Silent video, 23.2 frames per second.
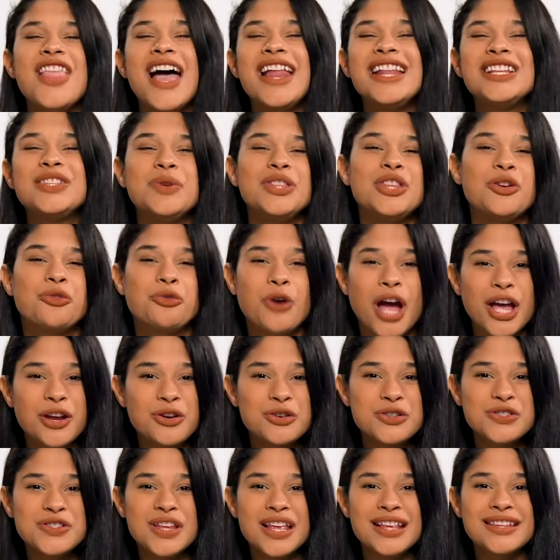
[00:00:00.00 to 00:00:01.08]
That is when the
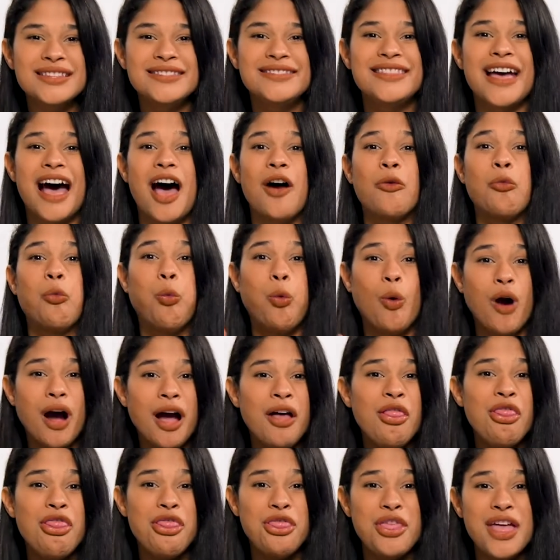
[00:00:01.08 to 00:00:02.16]
writer says that
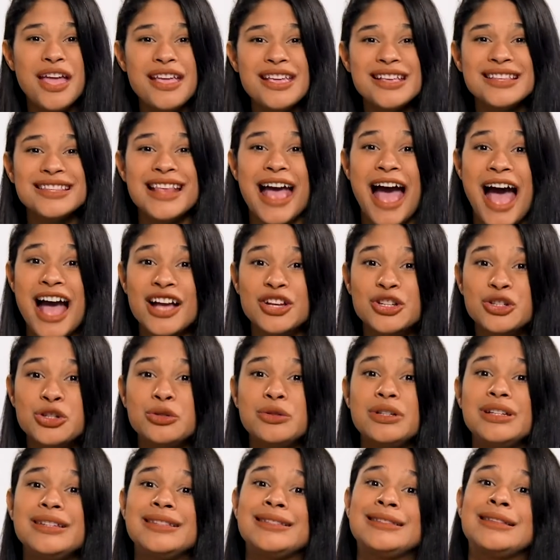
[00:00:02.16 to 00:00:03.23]
one thing is
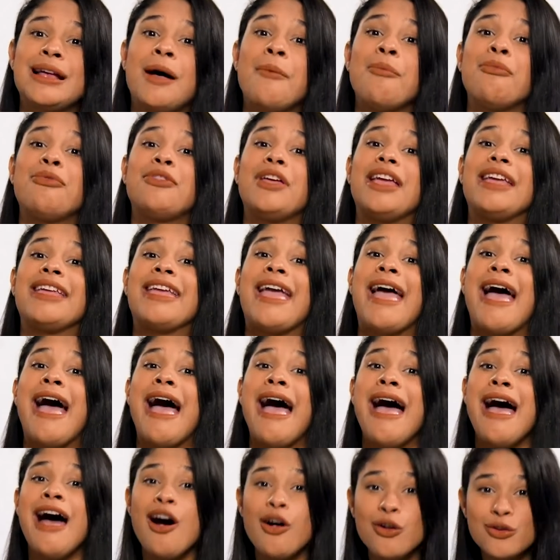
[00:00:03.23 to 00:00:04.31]
actually something
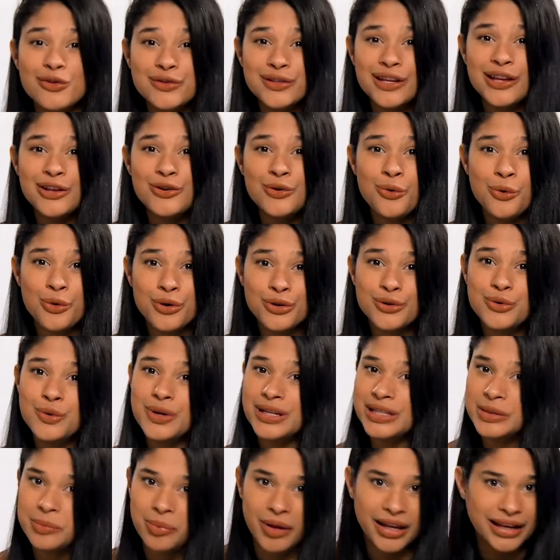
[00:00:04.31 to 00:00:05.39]
else in order to
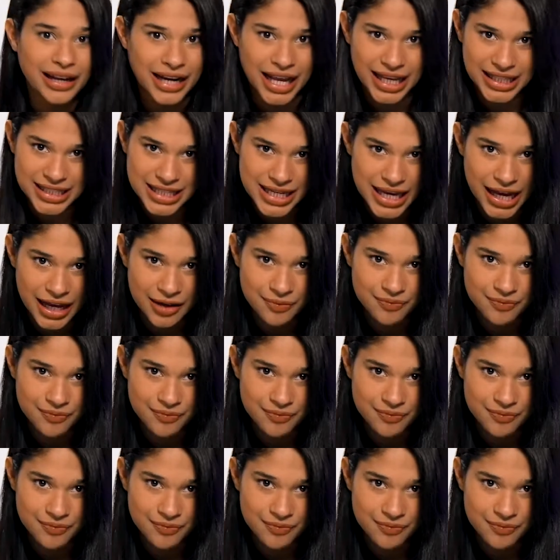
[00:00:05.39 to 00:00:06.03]
explain an idea.